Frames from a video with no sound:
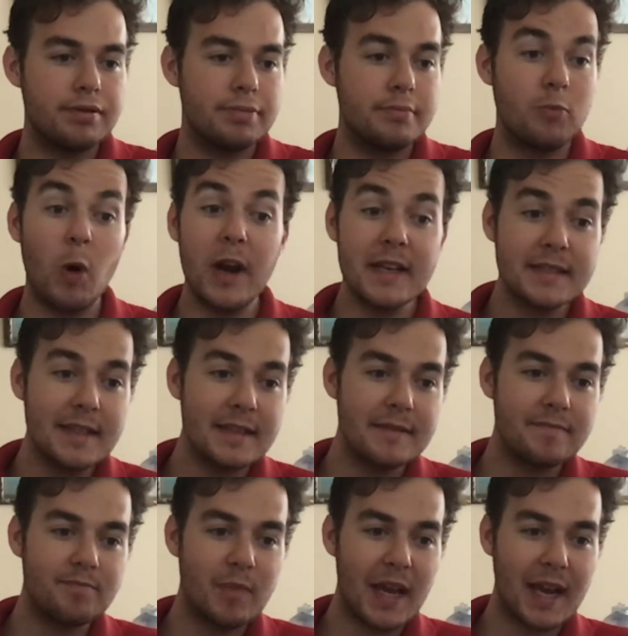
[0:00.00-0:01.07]
What is it?
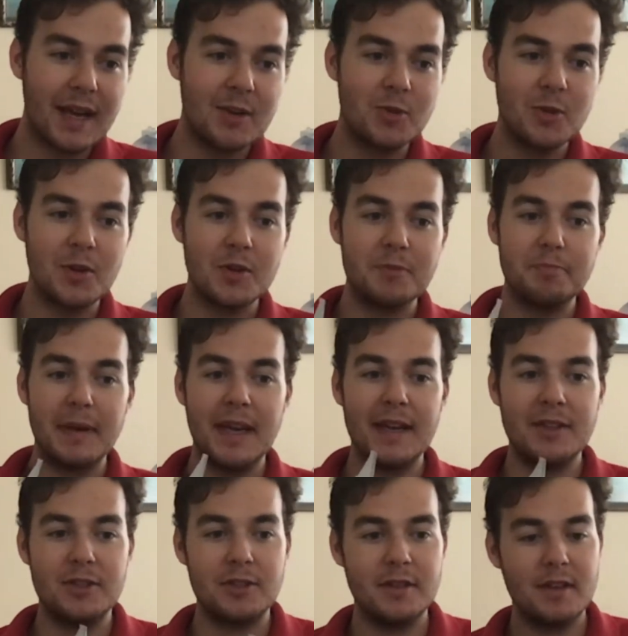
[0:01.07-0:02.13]
It controls pitch
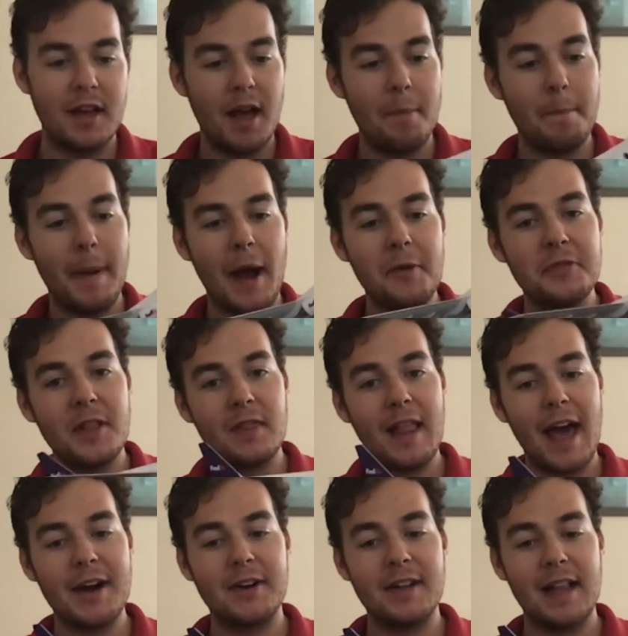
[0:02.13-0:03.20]
about the
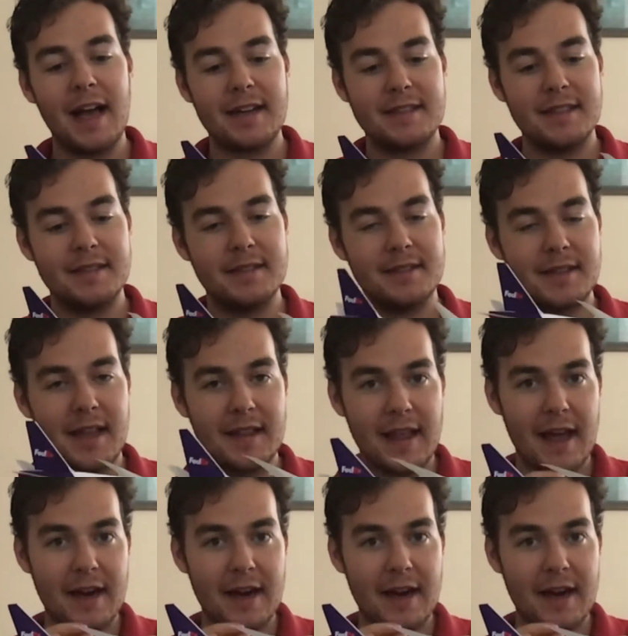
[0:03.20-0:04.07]
lateral axis. So that